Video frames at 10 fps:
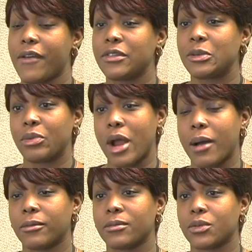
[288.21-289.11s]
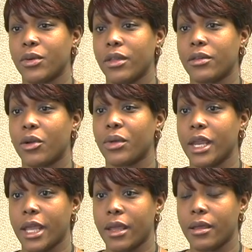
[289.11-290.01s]
having some problems with her
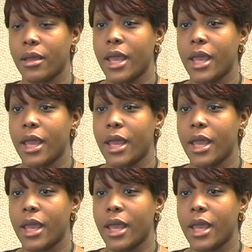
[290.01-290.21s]
reading,